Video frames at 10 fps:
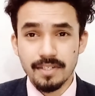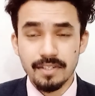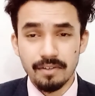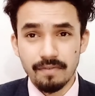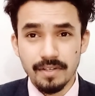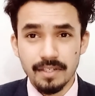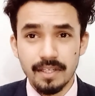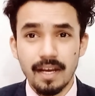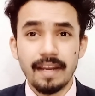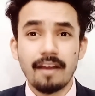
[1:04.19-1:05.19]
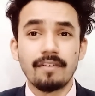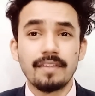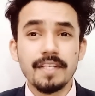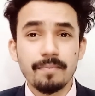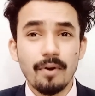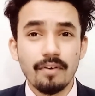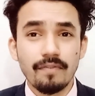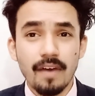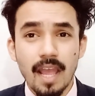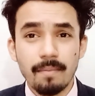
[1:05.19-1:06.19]
university. Again, after this point of
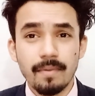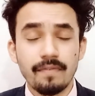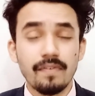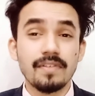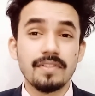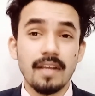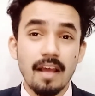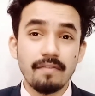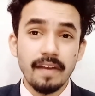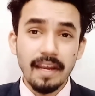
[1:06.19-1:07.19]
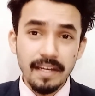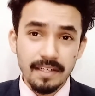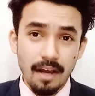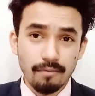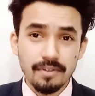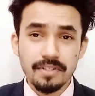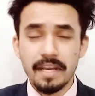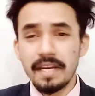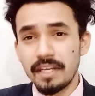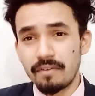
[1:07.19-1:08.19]
time, if you still have any doubts,
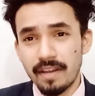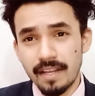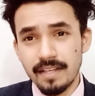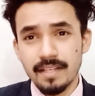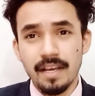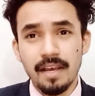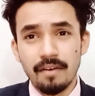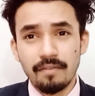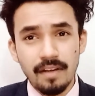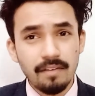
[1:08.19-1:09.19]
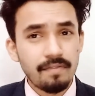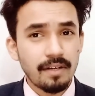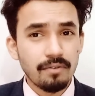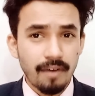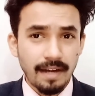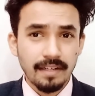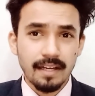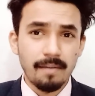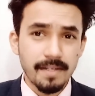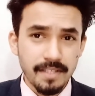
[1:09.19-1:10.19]
any queries, feel free to write in the
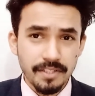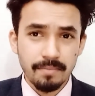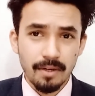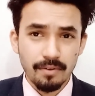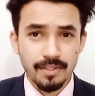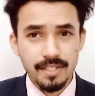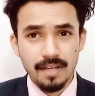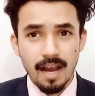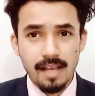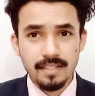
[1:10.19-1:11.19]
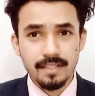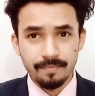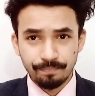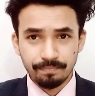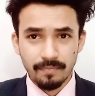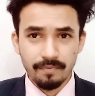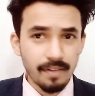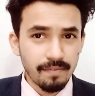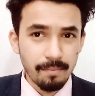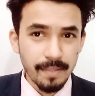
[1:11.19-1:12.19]
comment section below. Just ask, we
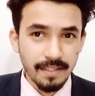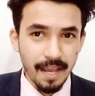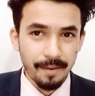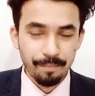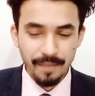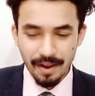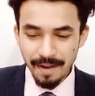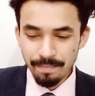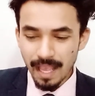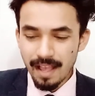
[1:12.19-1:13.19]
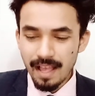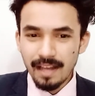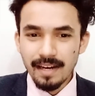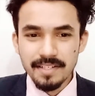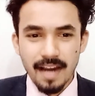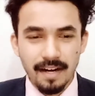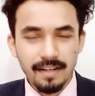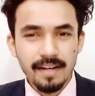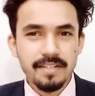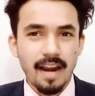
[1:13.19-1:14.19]
will be there okay let's start
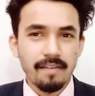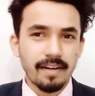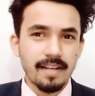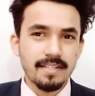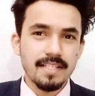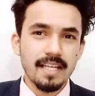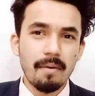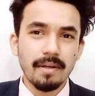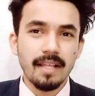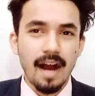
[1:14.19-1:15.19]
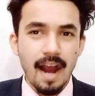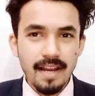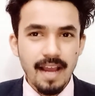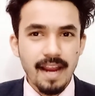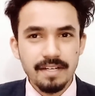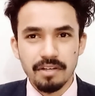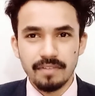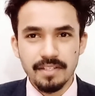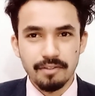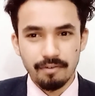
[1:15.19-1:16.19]
let's start with discussing about the highlights of
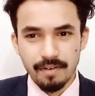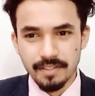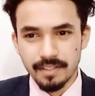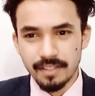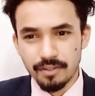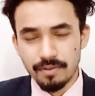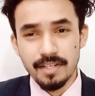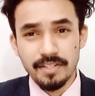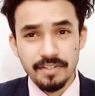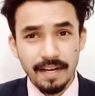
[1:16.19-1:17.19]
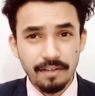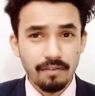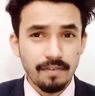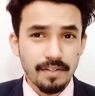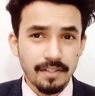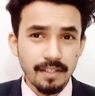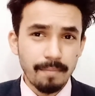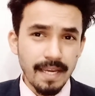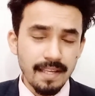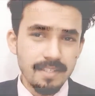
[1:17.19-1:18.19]
this university so it's a state university
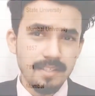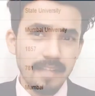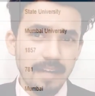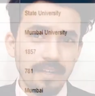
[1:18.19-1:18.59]
means that it is